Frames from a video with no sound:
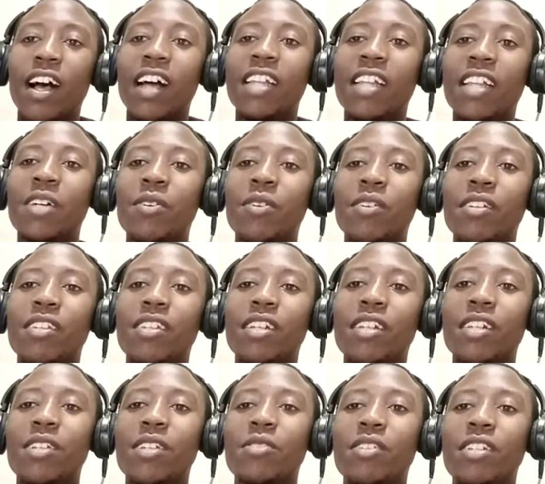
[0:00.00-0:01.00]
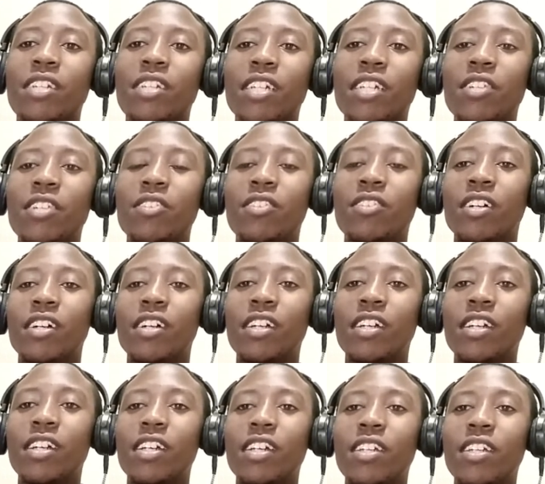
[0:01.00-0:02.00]
are the ones that contain your
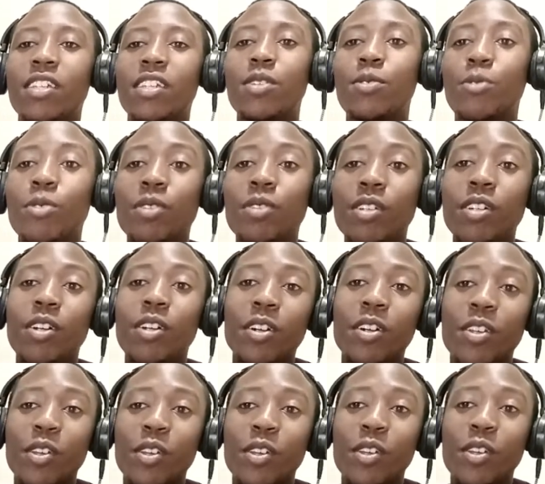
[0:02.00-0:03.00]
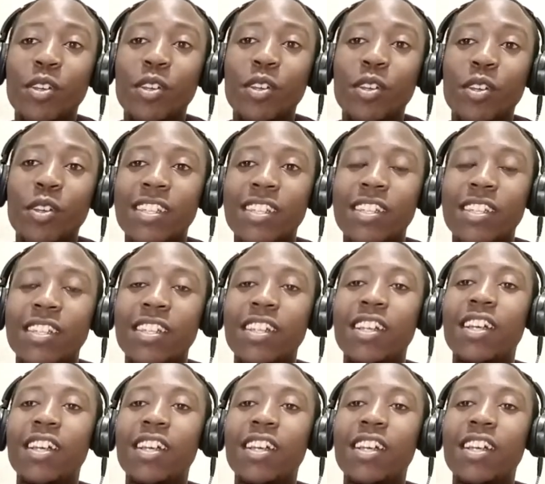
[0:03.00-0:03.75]
school documents